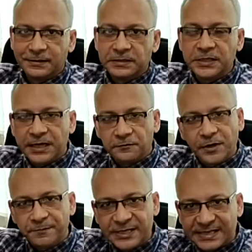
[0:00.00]
there
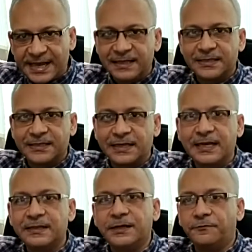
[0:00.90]
will be sales
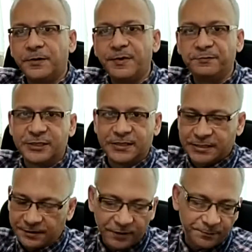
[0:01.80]
and there will be business
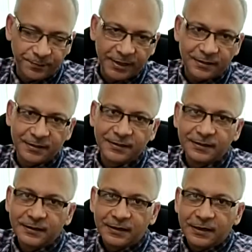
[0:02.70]
development.
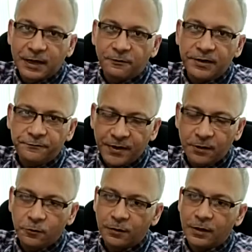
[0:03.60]
Now, if we
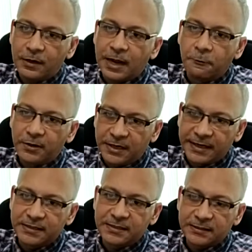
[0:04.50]
look
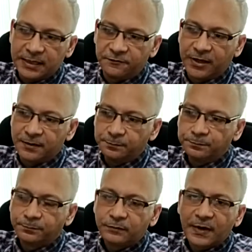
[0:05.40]
nowadays, even
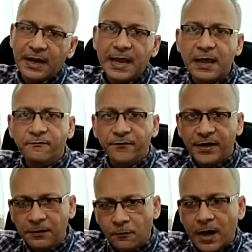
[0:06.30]

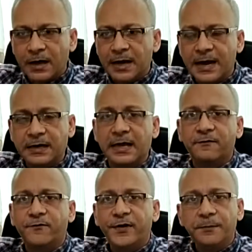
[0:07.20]
everyone at
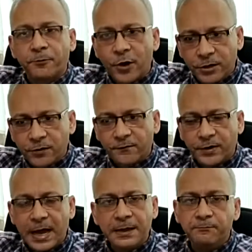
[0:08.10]
every point of
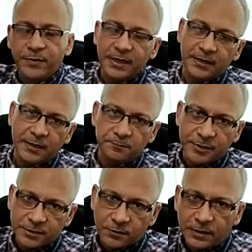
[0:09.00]
time, be it in
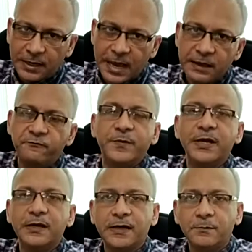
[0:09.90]
personal life,
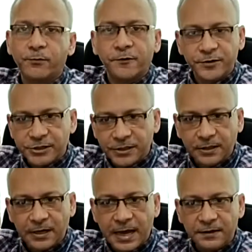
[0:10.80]
be it in
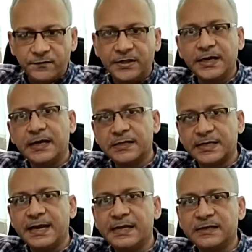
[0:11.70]
professional life, they are
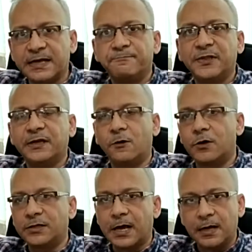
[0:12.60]
selling something
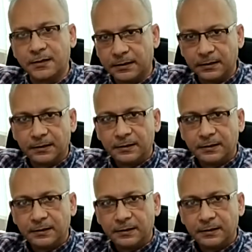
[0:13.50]
or the other.